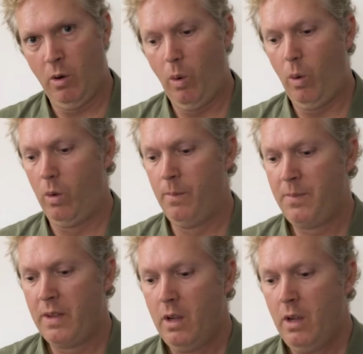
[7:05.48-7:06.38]
whole,
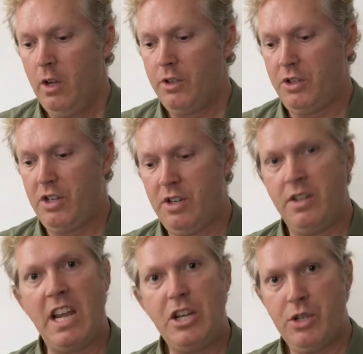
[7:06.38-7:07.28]
such as the
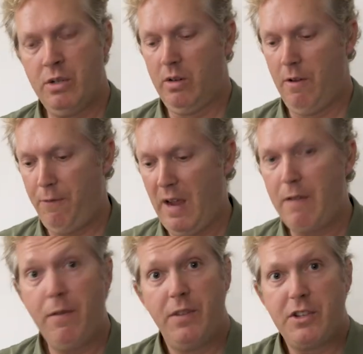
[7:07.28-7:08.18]
nation or the
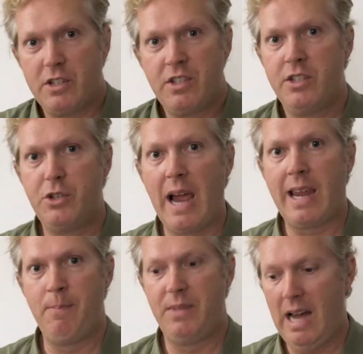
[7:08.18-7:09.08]
faith, this doesn't
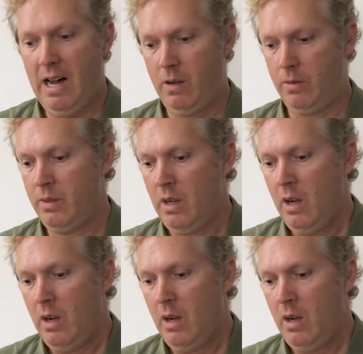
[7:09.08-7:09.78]
drag him down.